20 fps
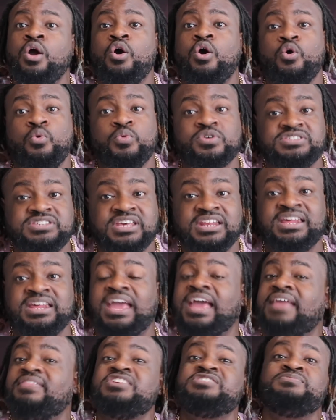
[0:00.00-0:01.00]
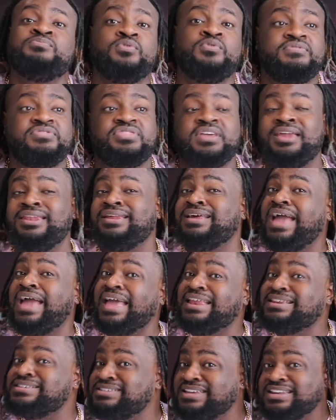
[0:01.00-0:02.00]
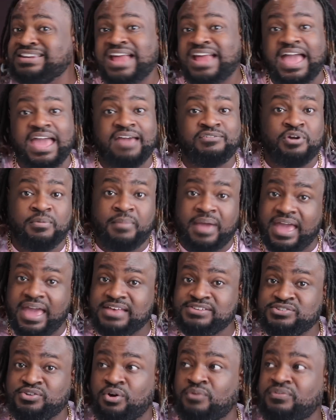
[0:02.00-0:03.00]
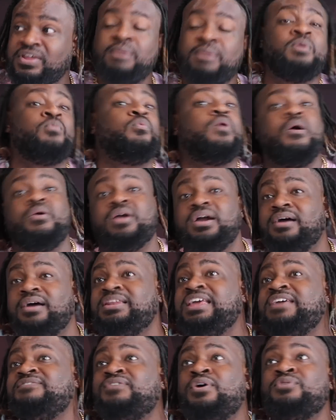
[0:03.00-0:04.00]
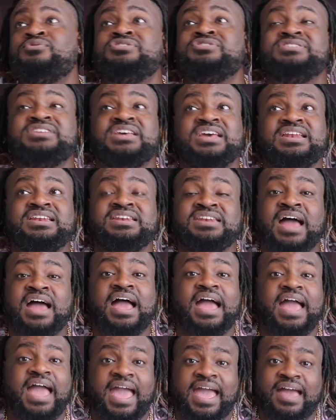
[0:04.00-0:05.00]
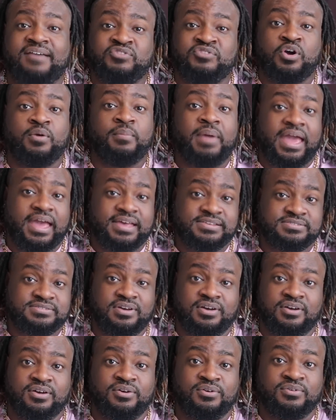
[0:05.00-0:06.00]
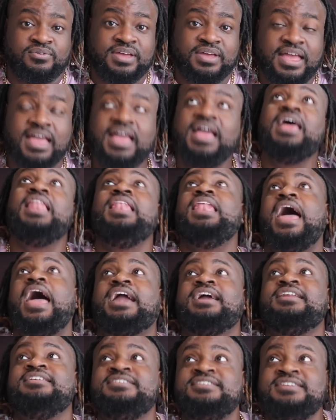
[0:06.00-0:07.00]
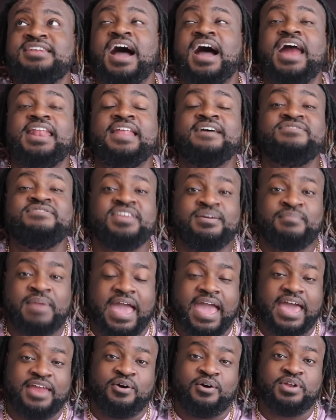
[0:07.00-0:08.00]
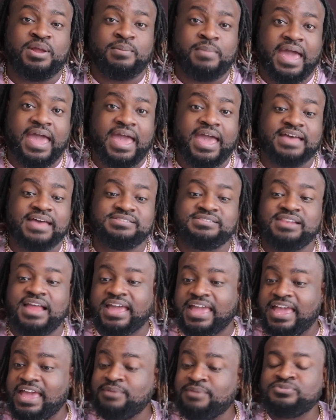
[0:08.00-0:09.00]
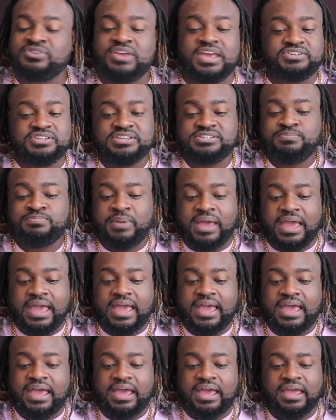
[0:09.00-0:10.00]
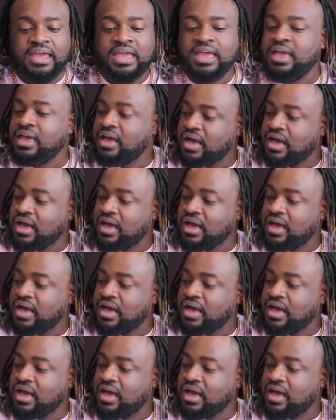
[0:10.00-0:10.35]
who were sitting in this movie theater and did not have no mask on. They were walking out. These folks did not have no mask on. Like, none of them had on a mask. Like, it's just bad.